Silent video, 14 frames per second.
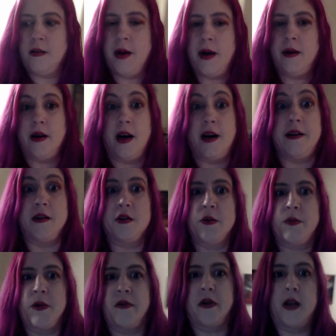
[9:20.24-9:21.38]
Wow, I didn't
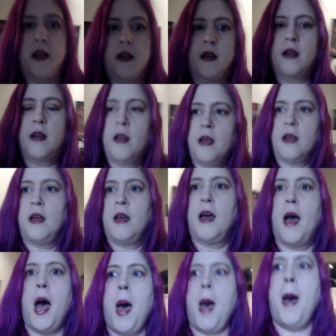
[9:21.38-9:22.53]
trip over anything.
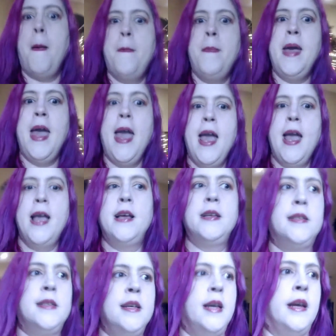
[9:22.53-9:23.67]

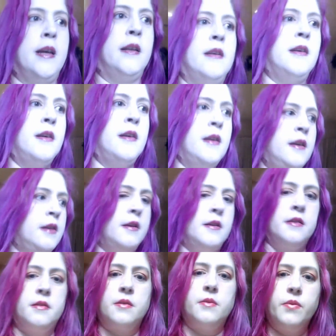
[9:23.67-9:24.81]
Amazing.
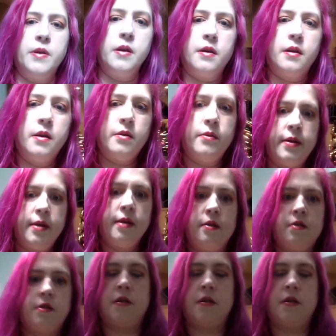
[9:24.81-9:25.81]
So we're going